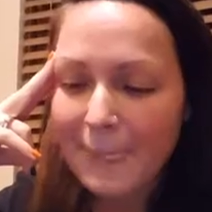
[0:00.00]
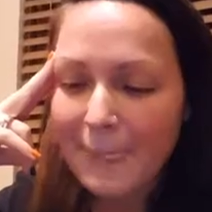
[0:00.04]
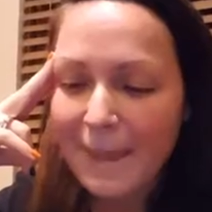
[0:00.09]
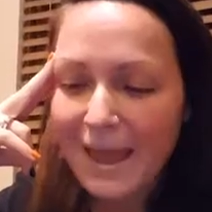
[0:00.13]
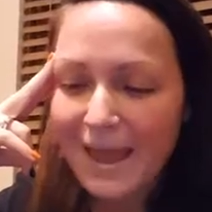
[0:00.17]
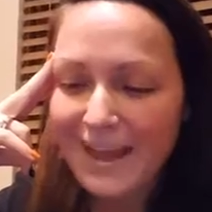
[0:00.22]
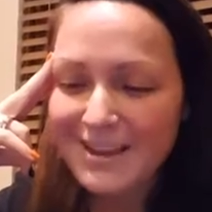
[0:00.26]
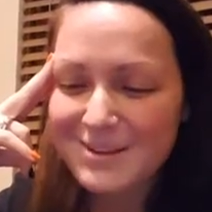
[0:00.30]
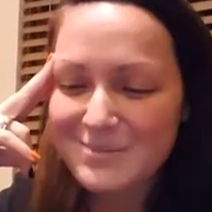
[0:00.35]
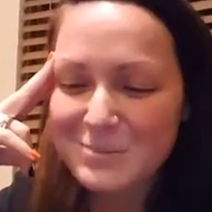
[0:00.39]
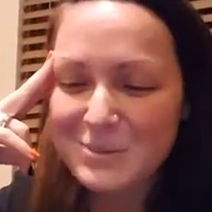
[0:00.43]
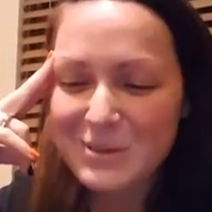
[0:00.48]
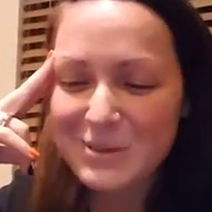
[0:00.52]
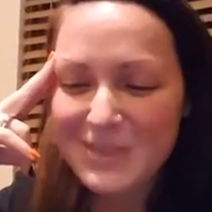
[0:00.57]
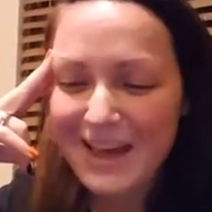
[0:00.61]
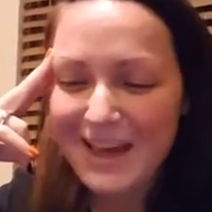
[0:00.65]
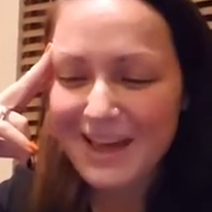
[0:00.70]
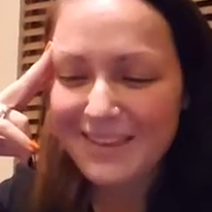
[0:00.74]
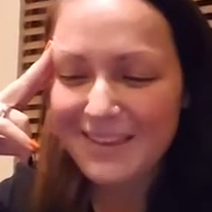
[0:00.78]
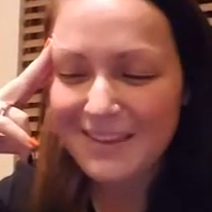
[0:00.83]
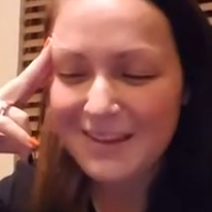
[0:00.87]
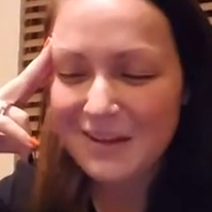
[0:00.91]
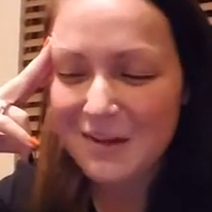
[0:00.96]
I can put
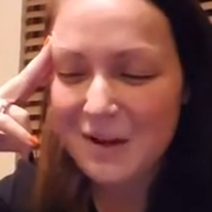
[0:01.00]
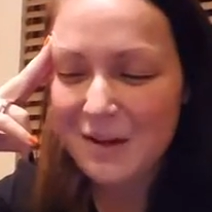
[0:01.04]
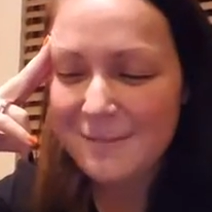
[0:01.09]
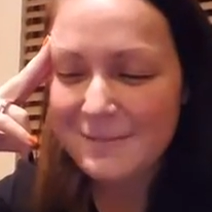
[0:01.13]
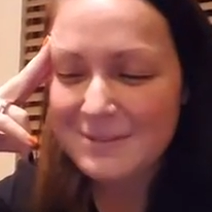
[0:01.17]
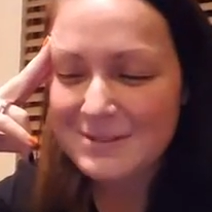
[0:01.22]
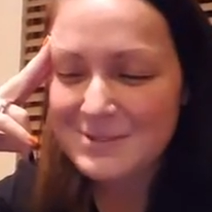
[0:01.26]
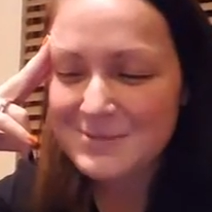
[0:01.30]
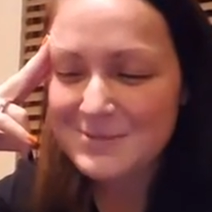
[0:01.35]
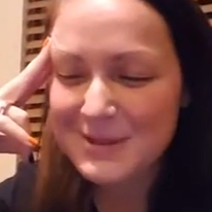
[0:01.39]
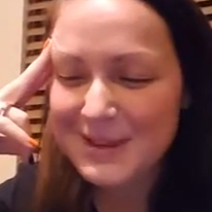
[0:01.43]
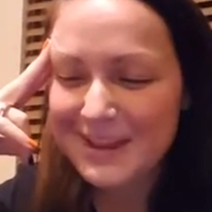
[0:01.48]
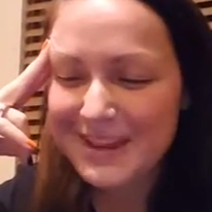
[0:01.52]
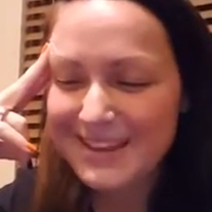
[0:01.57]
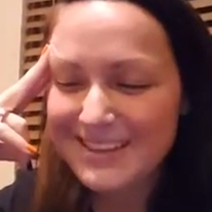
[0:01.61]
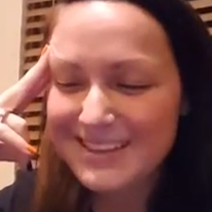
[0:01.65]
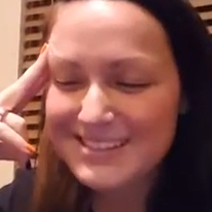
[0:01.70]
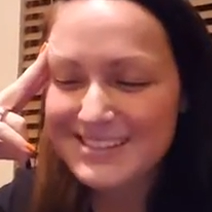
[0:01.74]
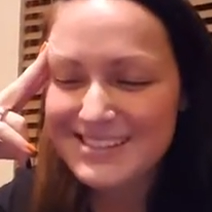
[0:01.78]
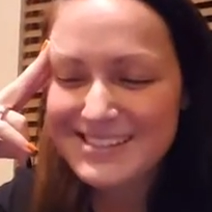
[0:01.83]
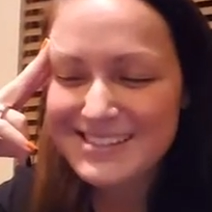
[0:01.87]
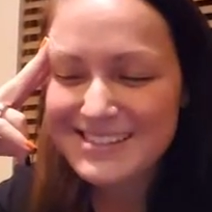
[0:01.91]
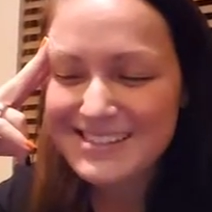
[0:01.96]
that in the comments. But
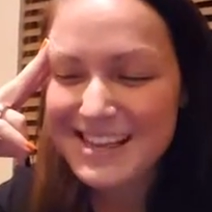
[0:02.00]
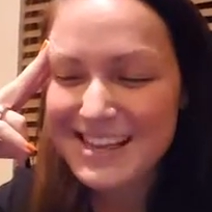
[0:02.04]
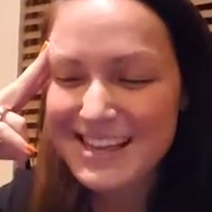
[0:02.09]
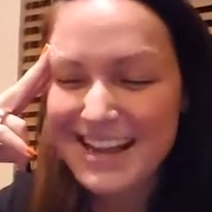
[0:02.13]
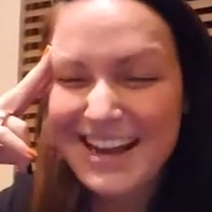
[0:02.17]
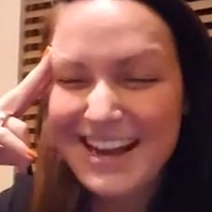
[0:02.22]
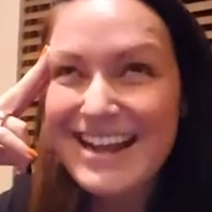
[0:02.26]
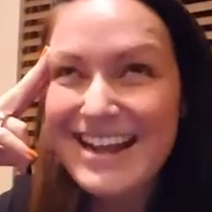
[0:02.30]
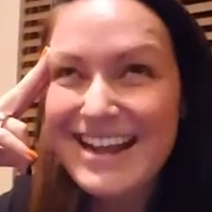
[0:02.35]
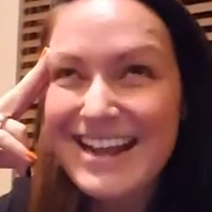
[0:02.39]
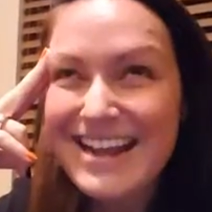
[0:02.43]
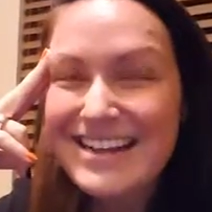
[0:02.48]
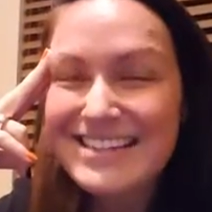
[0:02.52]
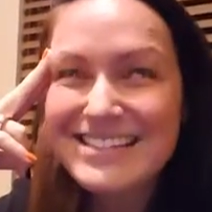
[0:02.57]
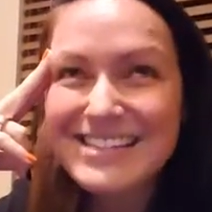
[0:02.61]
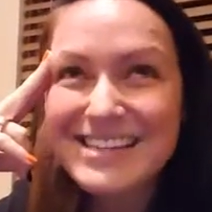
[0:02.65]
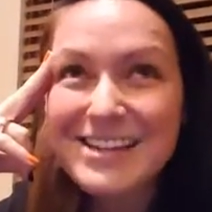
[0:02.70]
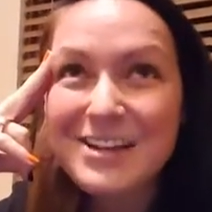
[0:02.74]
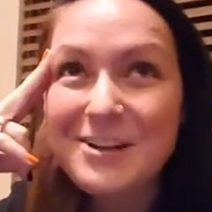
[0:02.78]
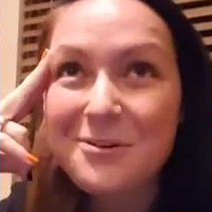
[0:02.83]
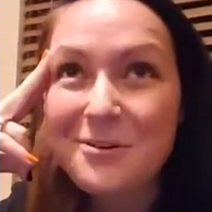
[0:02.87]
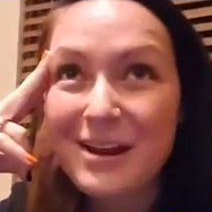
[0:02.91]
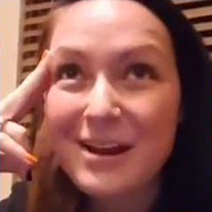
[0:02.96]
it's like
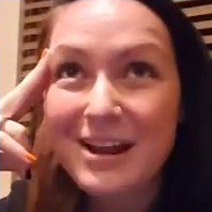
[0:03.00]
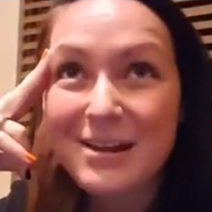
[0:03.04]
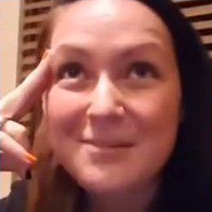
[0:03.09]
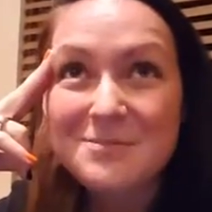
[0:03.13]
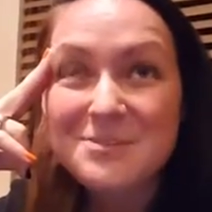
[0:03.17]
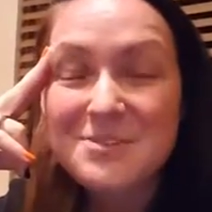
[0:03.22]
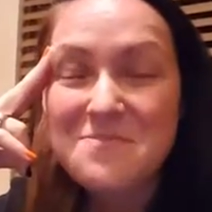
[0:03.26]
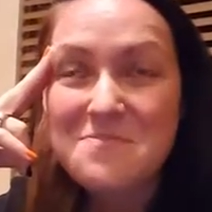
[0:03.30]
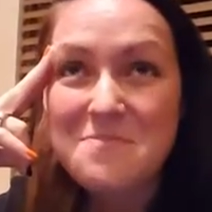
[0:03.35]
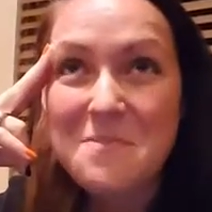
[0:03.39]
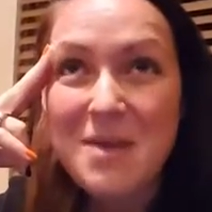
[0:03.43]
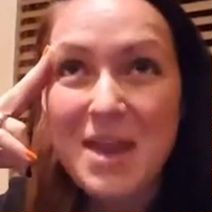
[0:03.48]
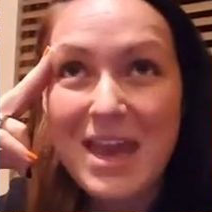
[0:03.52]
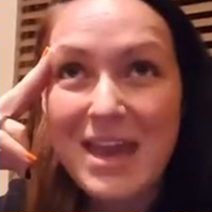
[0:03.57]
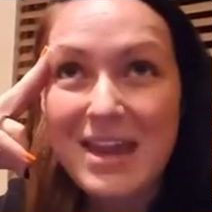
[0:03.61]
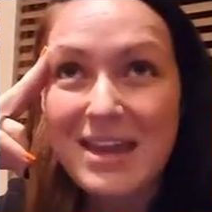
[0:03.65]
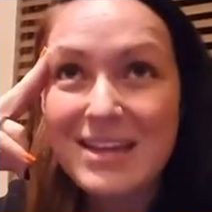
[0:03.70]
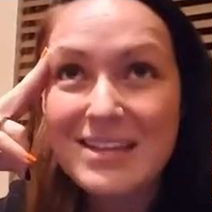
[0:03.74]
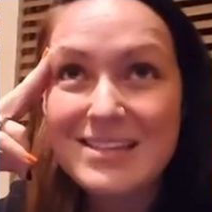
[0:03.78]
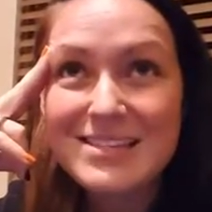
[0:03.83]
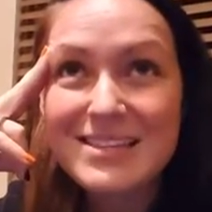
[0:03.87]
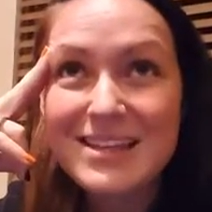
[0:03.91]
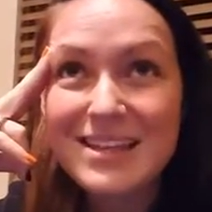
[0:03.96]
19 grams of
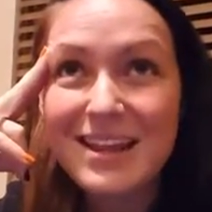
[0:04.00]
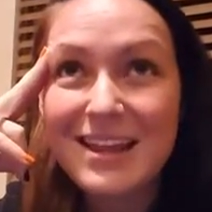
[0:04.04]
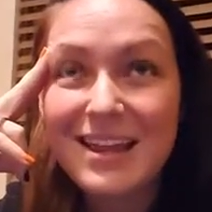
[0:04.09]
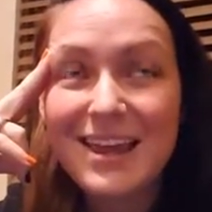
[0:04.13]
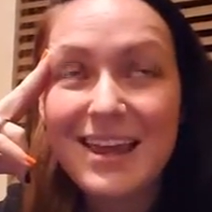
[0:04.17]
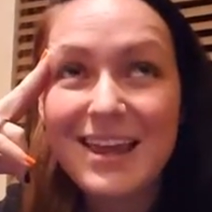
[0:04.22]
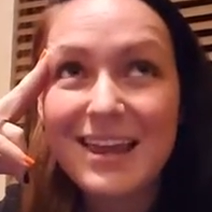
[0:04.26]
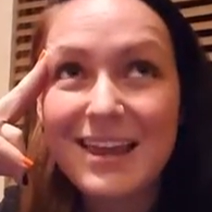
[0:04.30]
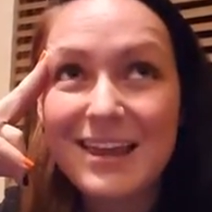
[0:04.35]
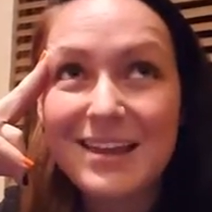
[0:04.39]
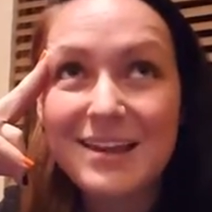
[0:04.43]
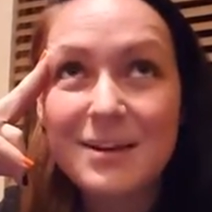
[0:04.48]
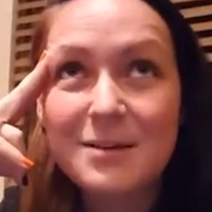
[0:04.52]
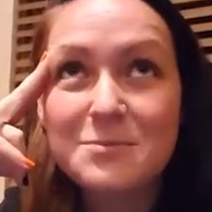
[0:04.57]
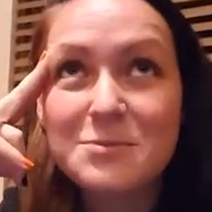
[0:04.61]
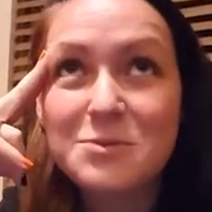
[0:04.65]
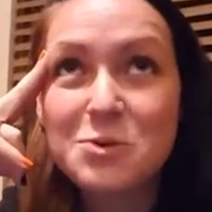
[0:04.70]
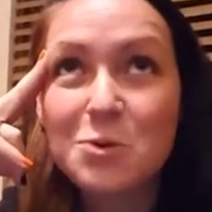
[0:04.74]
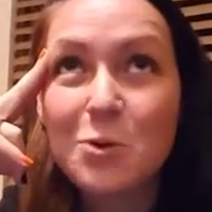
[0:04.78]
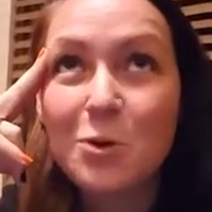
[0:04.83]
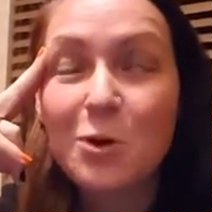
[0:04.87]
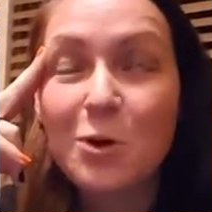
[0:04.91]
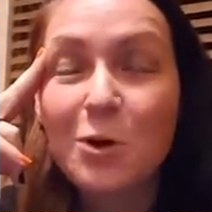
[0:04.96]
mayonnaise and it can
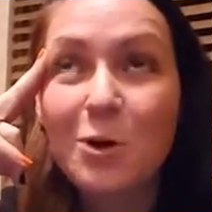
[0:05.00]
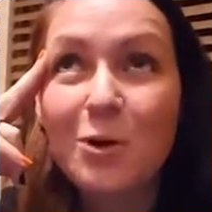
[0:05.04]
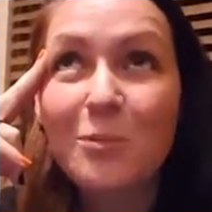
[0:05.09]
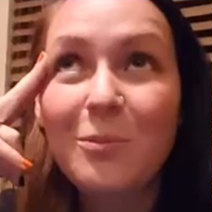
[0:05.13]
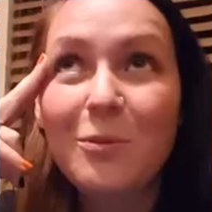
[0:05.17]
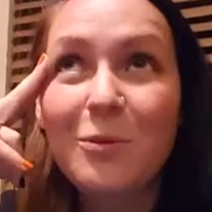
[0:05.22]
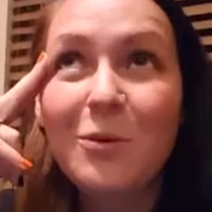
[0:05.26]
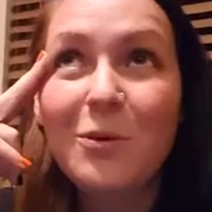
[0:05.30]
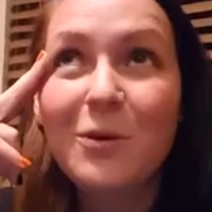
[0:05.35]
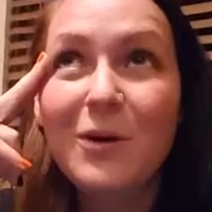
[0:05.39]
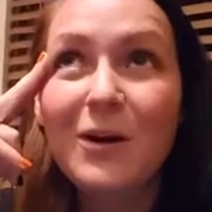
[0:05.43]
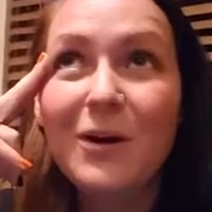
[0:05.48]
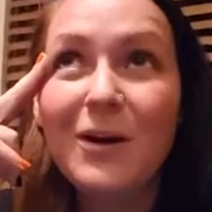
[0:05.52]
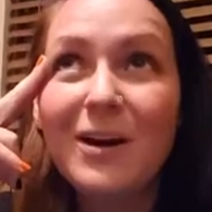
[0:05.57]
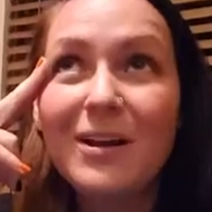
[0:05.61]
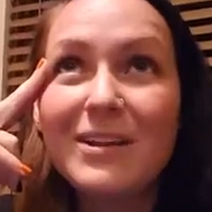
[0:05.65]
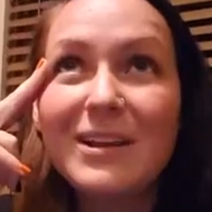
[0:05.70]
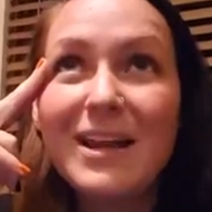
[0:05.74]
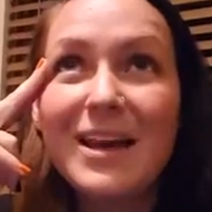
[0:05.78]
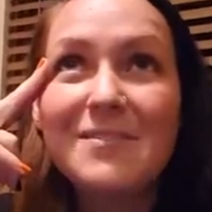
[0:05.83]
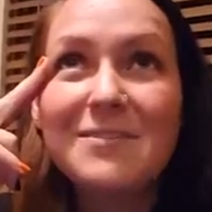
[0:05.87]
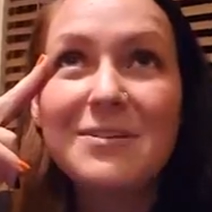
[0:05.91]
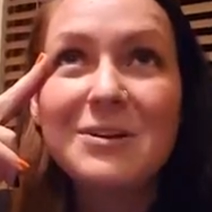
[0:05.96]
absorb, or
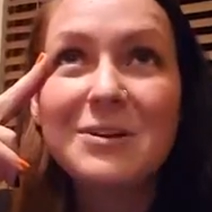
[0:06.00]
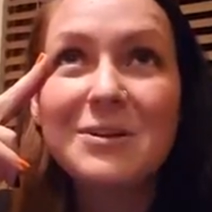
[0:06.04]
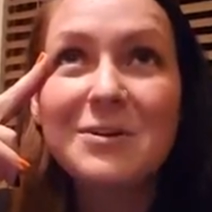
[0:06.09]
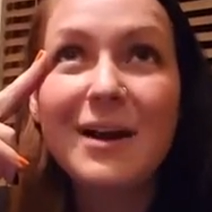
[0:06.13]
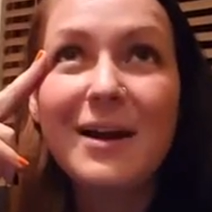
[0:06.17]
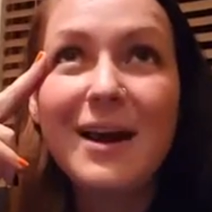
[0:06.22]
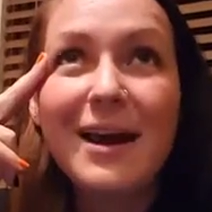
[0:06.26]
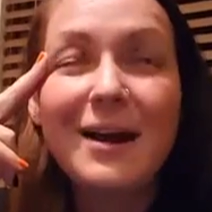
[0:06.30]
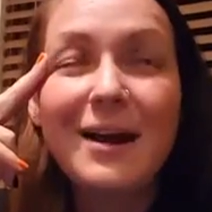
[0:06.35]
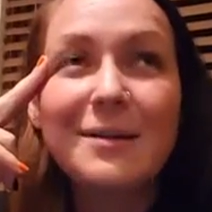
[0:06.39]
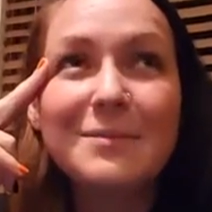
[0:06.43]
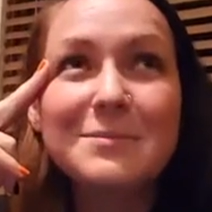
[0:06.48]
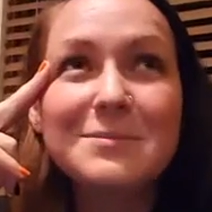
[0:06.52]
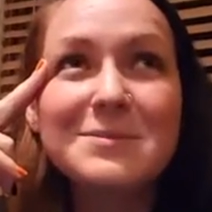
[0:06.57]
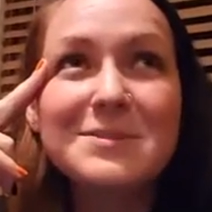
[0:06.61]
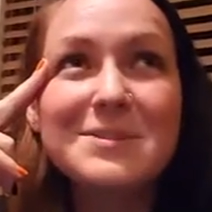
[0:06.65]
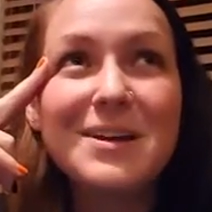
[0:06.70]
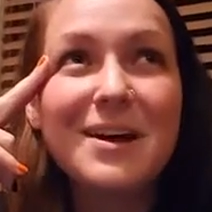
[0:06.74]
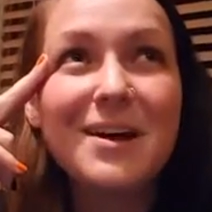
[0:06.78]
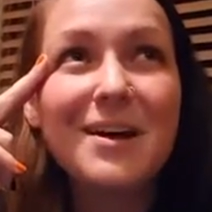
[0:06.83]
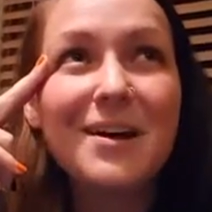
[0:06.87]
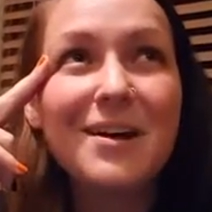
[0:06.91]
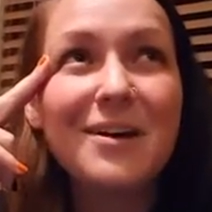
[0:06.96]
11
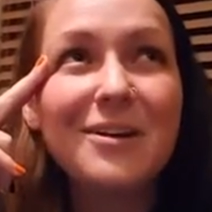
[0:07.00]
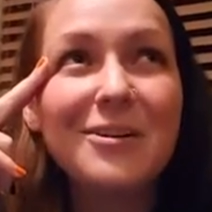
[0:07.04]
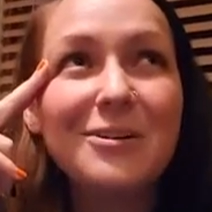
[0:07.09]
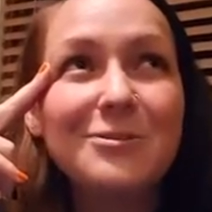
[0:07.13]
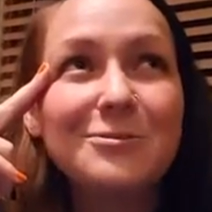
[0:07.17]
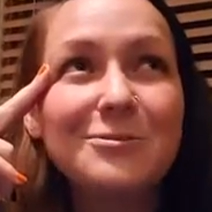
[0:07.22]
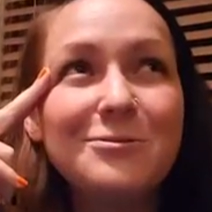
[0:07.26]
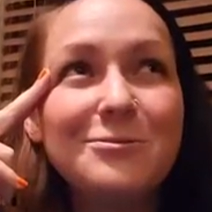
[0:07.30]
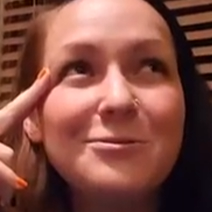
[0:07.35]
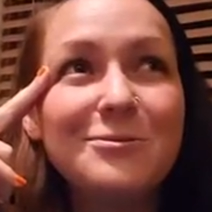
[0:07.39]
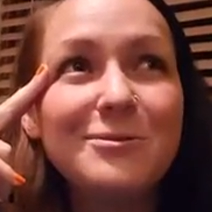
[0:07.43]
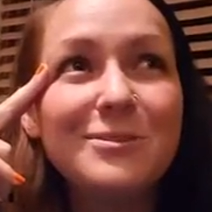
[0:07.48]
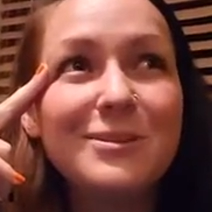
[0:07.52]
grams of